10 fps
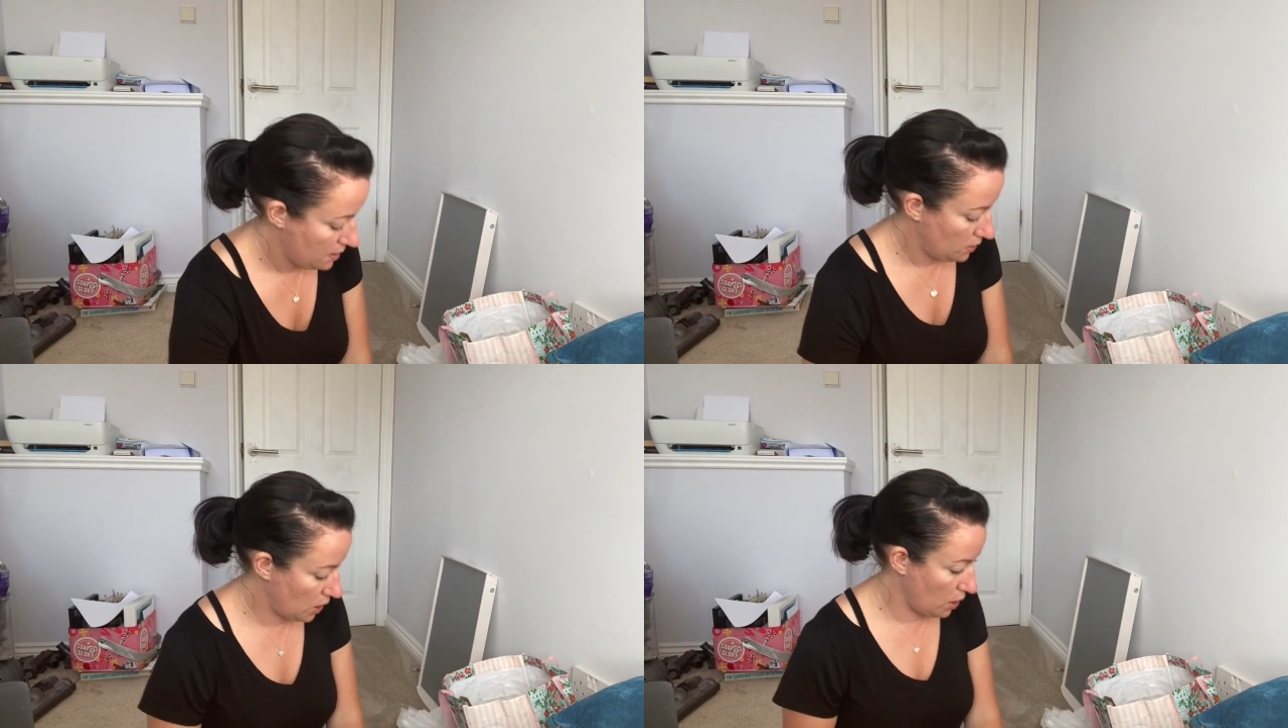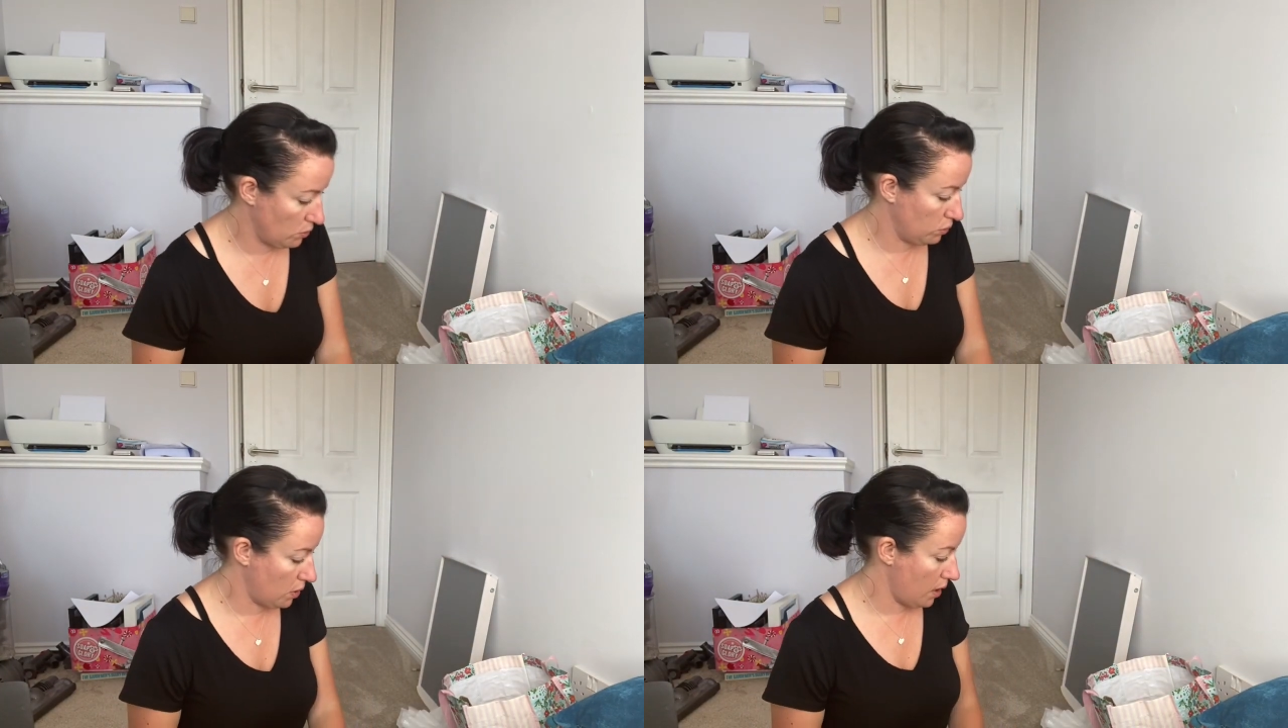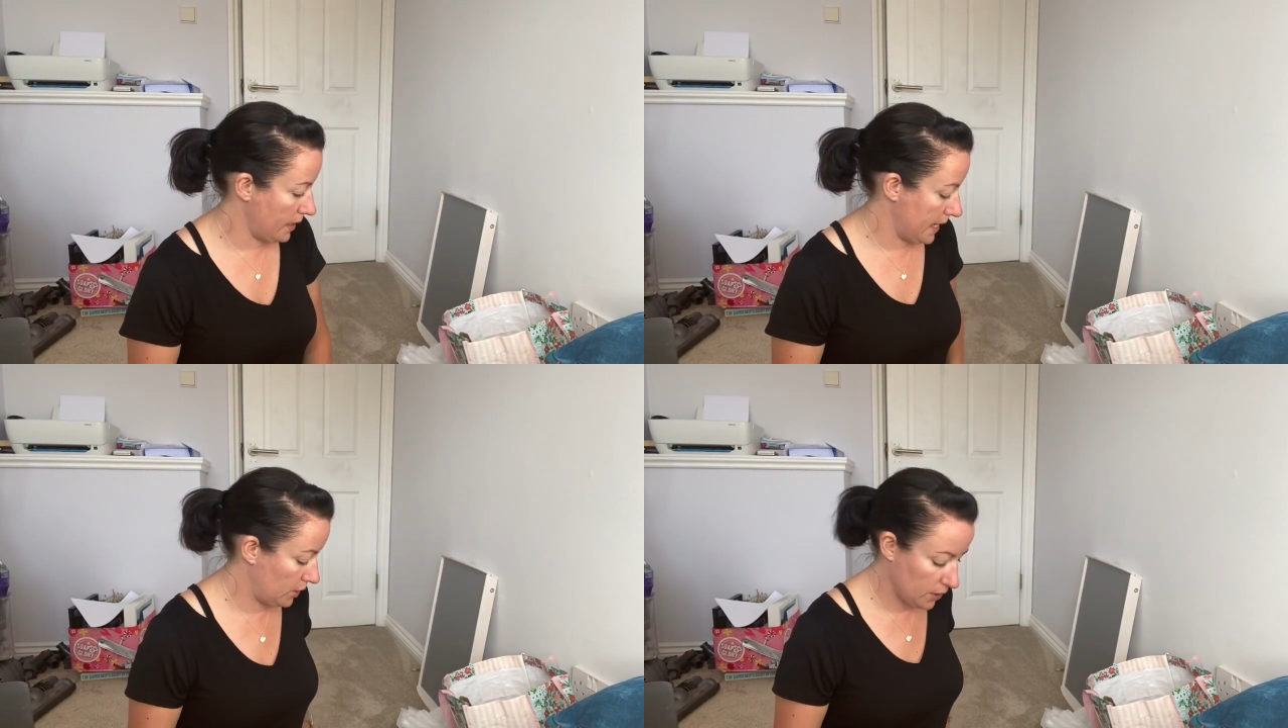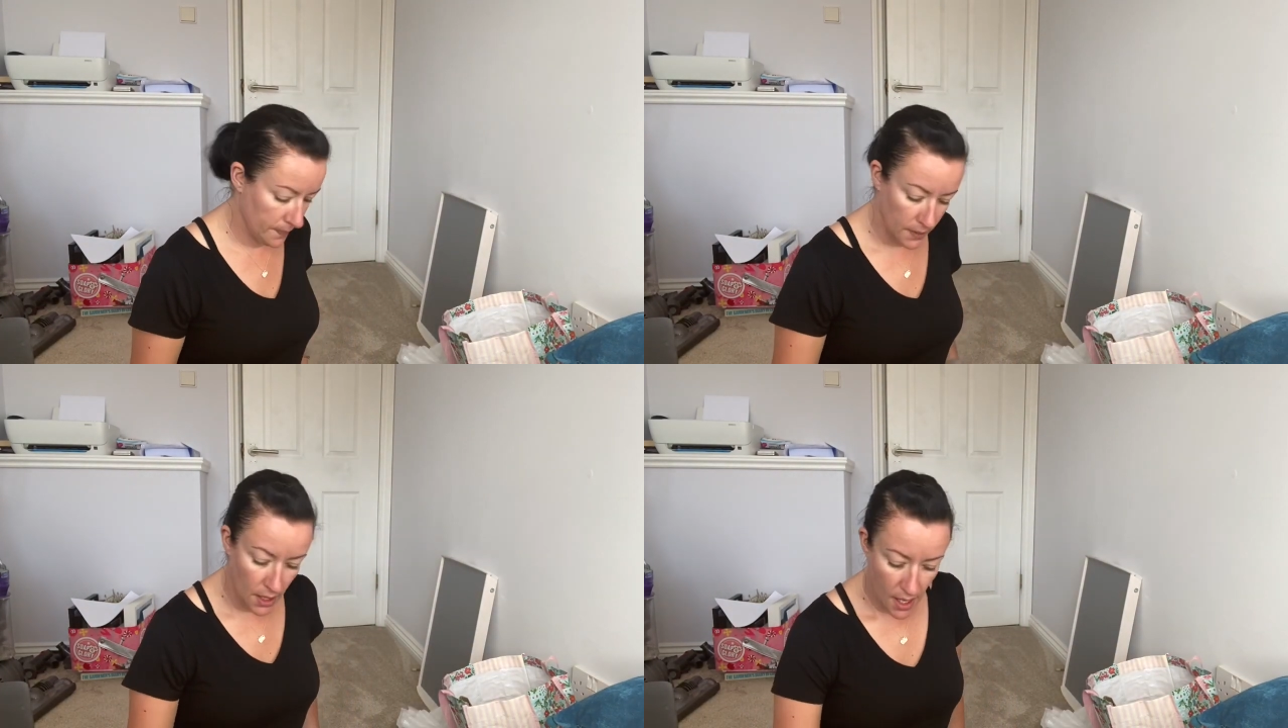total carnage.
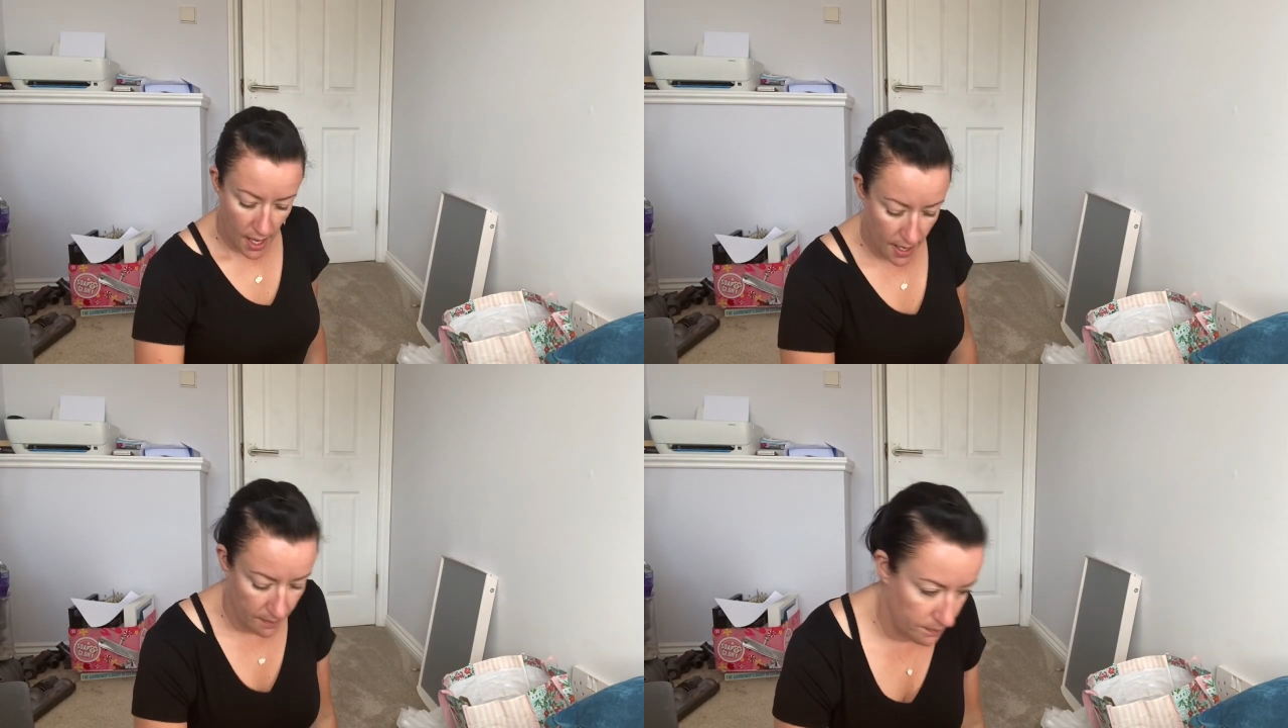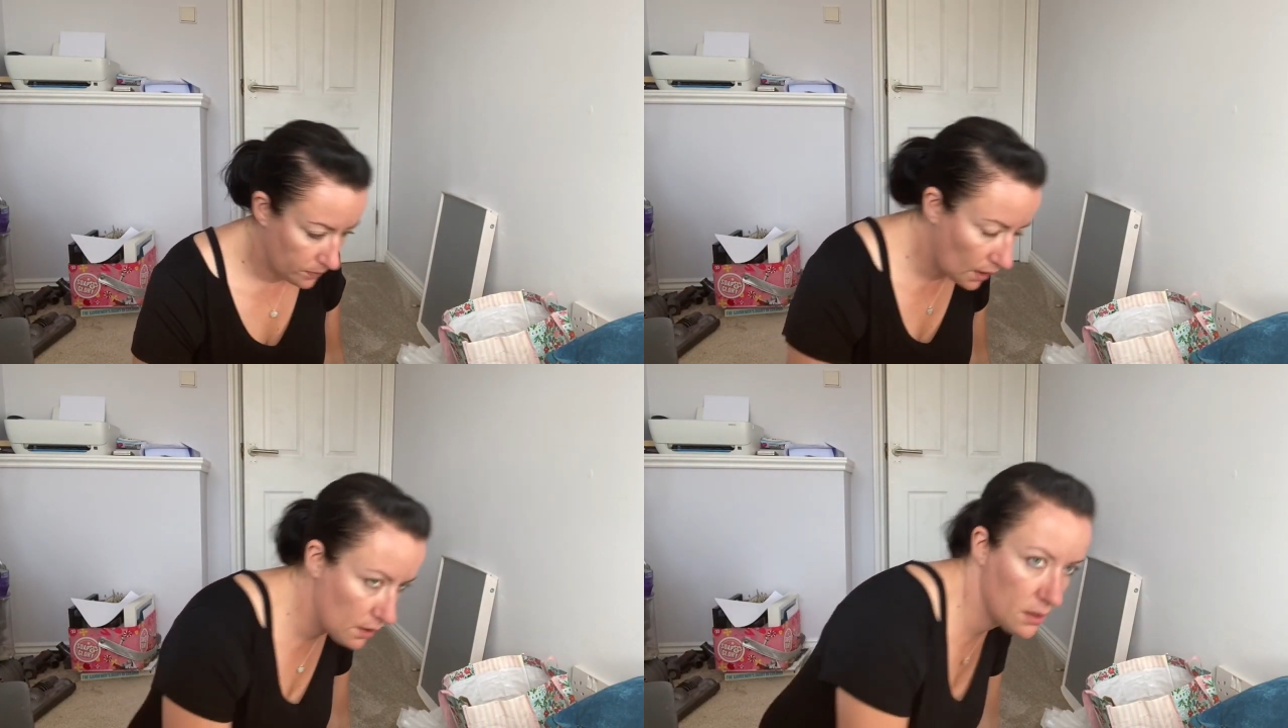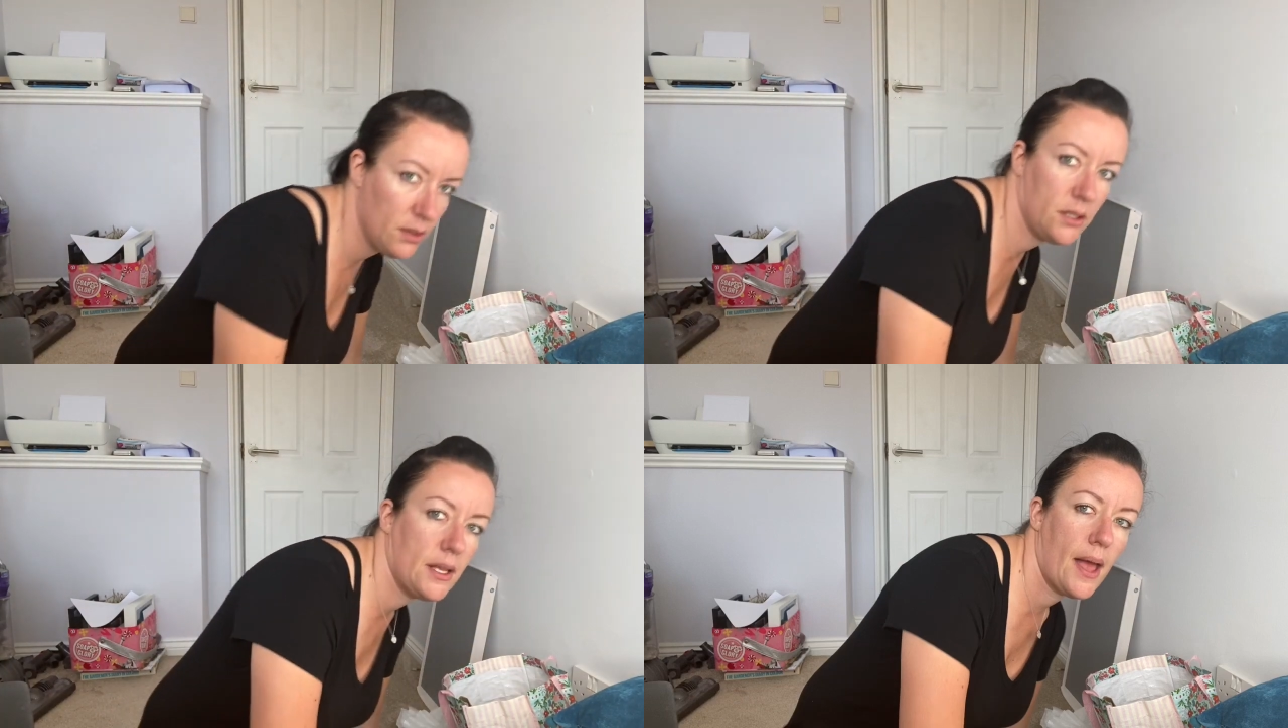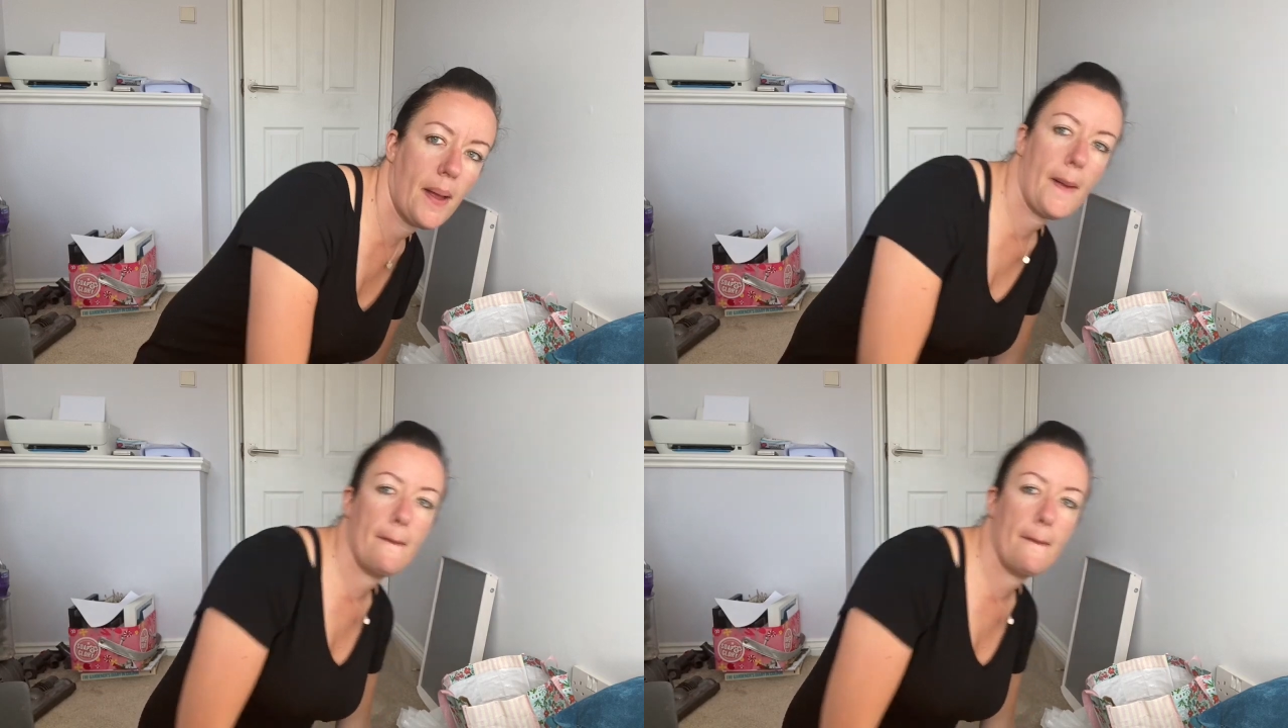So